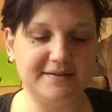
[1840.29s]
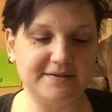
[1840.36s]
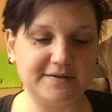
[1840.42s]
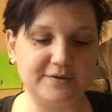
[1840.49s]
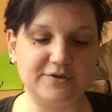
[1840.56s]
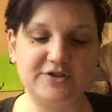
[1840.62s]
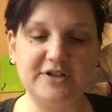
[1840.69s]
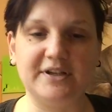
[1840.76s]

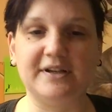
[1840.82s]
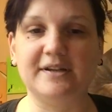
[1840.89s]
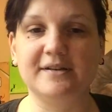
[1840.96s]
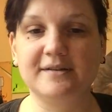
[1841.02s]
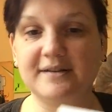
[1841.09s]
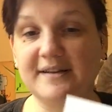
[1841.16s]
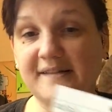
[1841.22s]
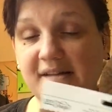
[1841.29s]
So
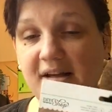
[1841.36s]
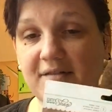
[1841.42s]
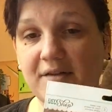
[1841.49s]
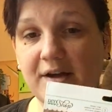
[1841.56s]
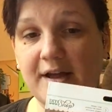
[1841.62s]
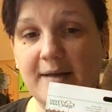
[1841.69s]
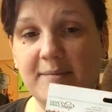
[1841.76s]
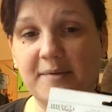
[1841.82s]
she is not
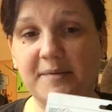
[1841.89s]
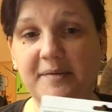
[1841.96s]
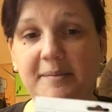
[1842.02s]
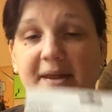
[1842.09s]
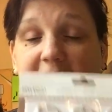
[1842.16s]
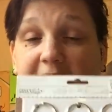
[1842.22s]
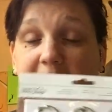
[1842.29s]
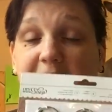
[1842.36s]
very happy with
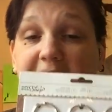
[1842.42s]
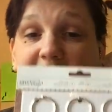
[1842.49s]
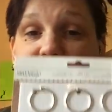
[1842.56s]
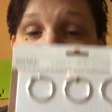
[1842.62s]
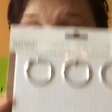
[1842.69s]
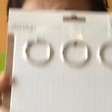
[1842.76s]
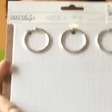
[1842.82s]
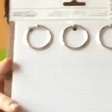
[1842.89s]
me.
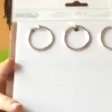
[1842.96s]
Anyways,